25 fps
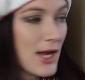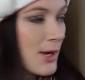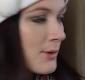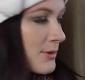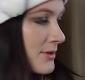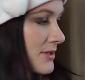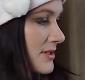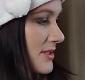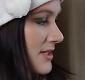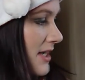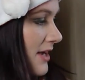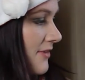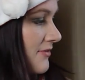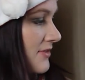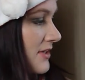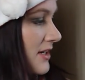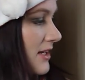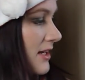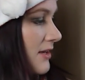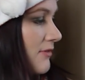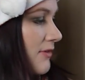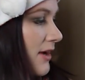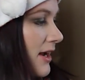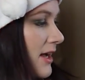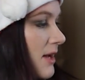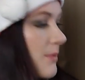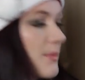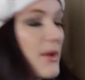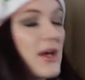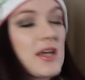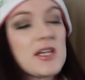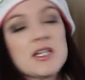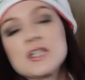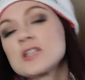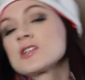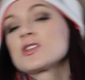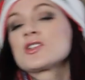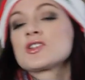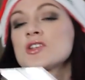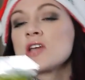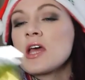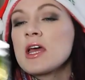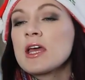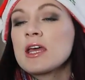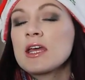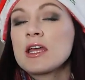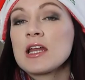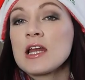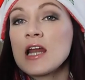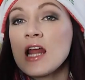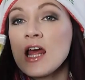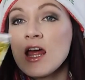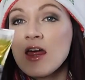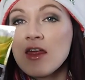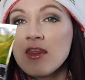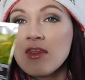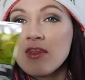I would definitely recommend checking